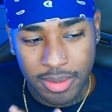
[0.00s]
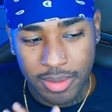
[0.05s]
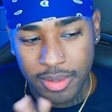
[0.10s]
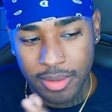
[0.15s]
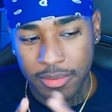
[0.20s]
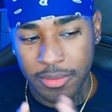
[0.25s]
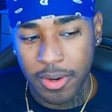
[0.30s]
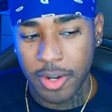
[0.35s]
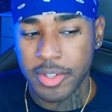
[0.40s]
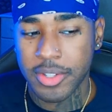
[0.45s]

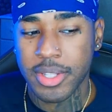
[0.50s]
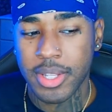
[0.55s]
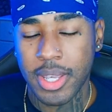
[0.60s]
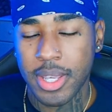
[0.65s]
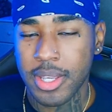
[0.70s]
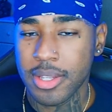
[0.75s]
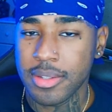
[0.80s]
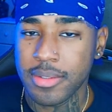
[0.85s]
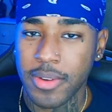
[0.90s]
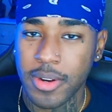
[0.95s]
First
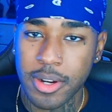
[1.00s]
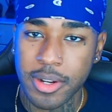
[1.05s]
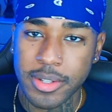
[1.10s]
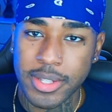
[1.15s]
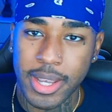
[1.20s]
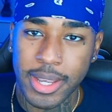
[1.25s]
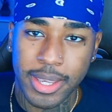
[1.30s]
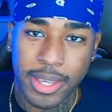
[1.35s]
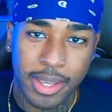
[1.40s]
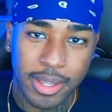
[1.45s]
things first,
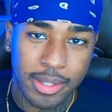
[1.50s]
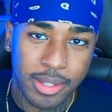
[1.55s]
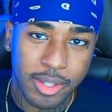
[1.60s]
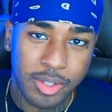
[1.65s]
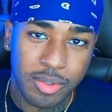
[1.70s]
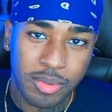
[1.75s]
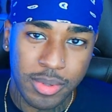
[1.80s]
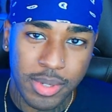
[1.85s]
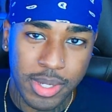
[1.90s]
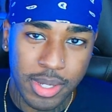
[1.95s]
I can't
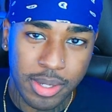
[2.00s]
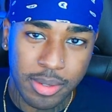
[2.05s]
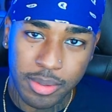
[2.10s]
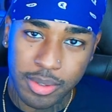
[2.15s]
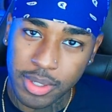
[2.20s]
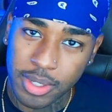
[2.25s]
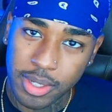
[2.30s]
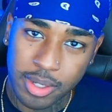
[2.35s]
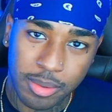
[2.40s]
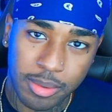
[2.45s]
let you
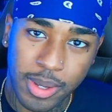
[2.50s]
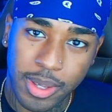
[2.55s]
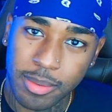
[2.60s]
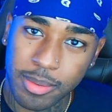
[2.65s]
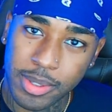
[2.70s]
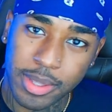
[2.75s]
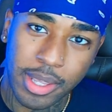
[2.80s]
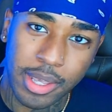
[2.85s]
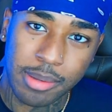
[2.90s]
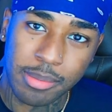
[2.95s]
get away
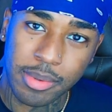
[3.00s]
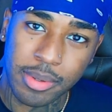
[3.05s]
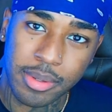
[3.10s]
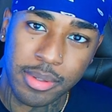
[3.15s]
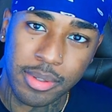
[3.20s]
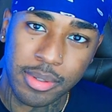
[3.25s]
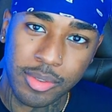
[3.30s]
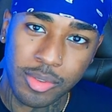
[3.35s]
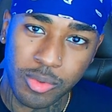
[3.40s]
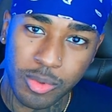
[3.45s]
with that,
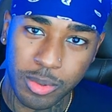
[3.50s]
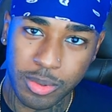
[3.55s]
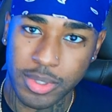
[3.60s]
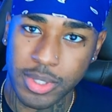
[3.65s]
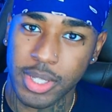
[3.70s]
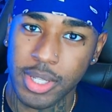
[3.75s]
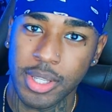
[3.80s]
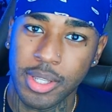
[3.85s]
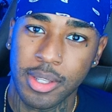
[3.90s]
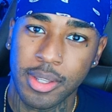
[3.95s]

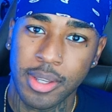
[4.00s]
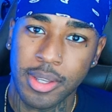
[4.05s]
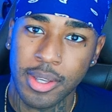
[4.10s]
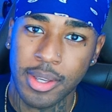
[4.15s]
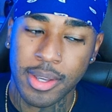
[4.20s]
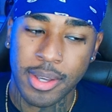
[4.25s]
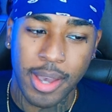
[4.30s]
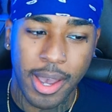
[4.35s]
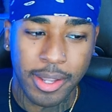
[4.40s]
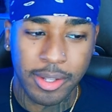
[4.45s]
Druski.
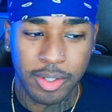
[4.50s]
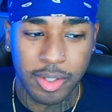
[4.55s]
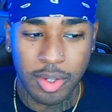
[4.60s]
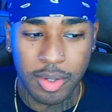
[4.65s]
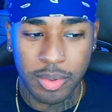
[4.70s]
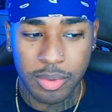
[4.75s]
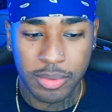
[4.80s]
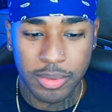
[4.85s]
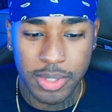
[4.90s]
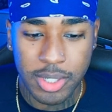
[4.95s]
I
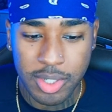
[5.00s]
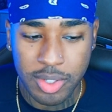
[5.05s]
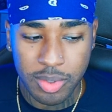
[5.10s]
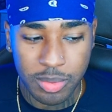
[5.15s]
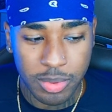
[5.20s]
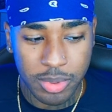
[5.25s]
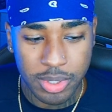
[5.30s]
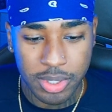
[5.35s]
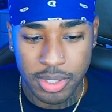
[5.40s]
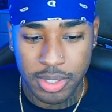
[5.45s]
know this
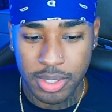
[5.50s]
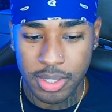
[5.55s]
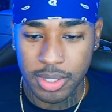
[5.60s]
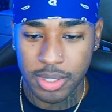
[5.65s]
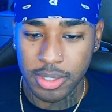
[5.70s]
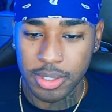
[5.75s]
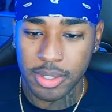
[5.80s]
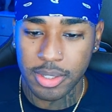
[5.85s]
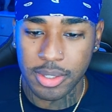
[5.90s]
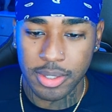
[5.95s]
was
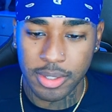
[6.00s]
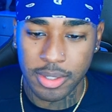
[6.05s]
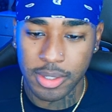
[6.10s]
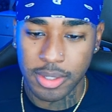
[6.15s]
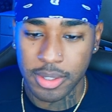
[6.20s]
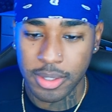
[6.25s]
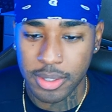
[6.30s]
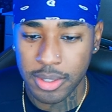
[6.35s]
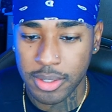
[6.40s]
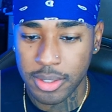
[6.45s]

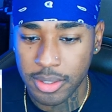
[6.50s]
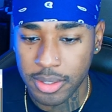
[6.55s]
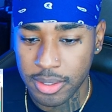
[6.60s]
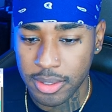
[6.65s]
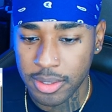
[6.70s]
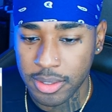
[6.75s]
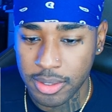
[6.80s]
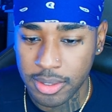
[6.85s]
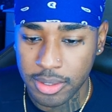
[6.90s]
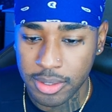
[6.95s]

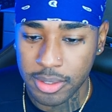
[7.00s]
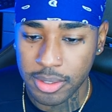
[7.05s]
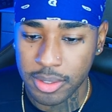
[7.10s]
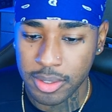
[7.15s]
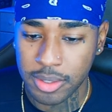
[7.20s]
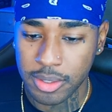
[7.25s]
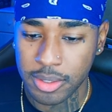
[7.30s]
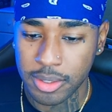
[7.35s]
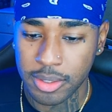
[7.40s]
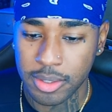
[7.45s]

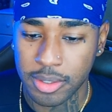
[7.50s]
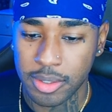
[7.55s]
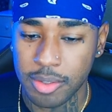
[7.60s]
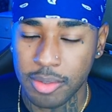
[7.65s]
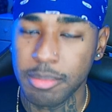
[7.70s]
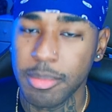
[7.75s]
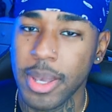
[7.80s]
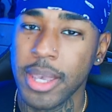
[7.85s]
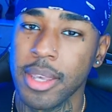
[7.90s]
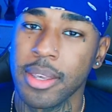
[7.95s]
you
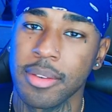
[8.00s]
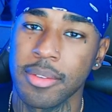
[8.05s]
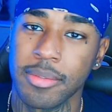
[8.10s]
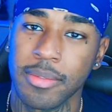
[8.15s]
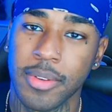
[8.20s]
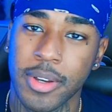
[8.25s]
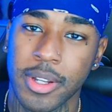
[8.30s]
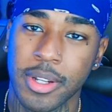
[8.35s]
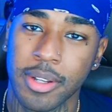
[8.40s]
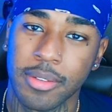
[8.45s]
making
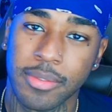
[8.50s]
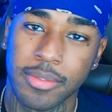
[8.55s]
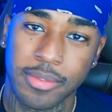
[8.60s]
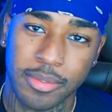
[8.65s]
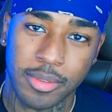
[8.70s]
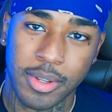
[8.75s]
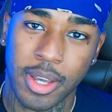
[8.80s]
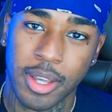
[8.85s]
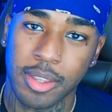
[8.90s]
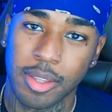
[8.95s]
fun of
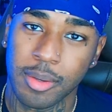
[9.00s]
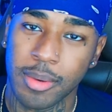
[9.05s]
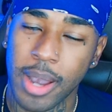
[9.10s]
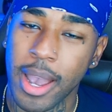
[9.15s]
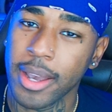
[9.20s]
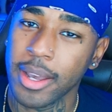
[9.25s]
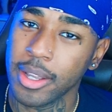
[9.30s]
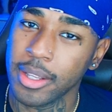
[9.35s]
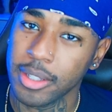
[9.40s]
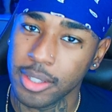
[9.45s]
other.
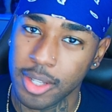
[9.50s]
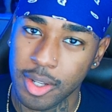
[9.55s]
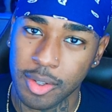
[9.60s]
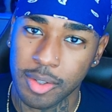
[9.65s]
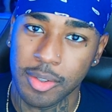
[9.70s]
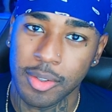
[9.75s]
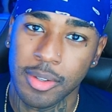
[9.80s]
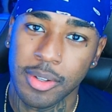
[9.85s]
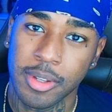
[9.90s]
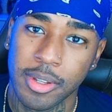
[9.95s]
I know.